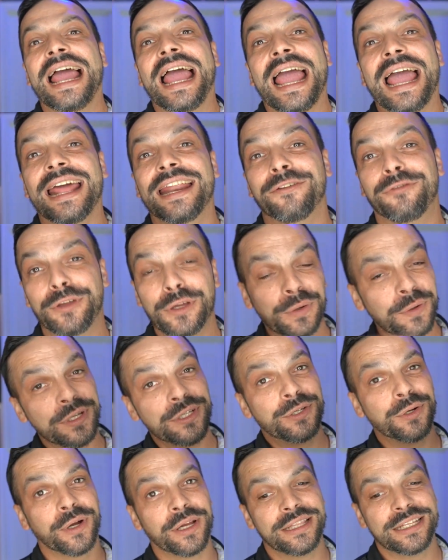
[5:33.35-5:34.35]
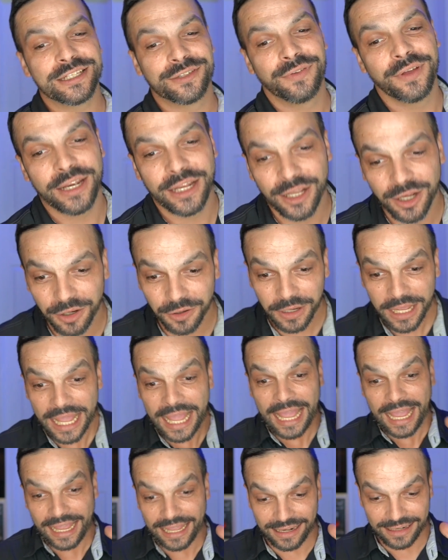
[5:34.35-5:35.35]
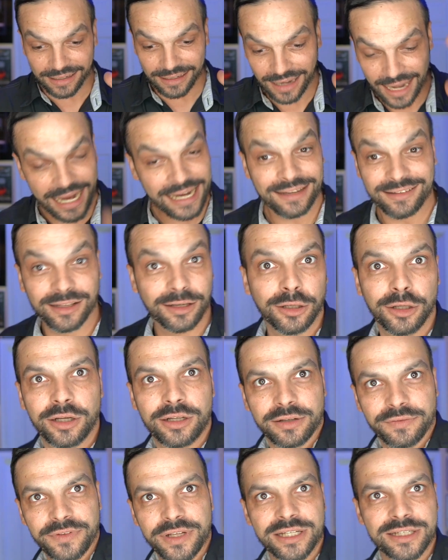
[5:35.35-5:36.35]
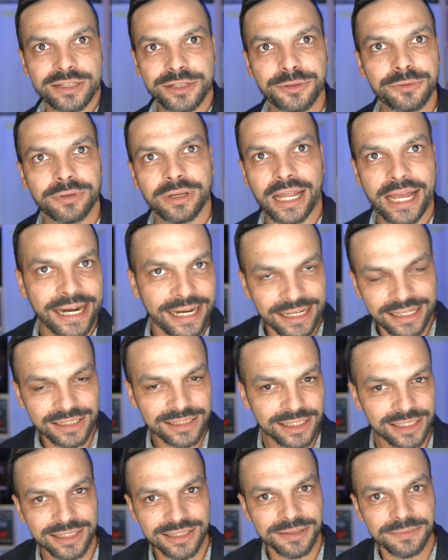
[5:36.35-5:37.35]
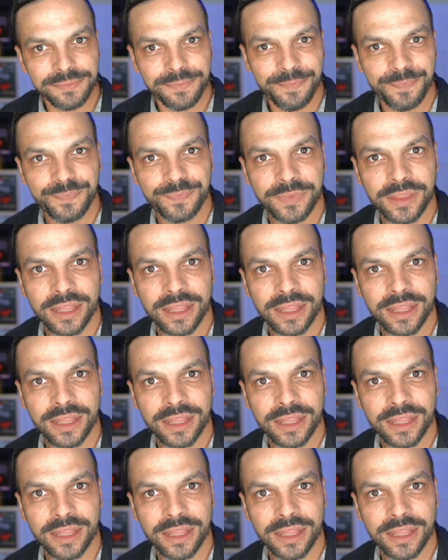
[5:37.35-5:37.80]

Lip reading: And if you enjoyed this video and like the look of this new lighting system,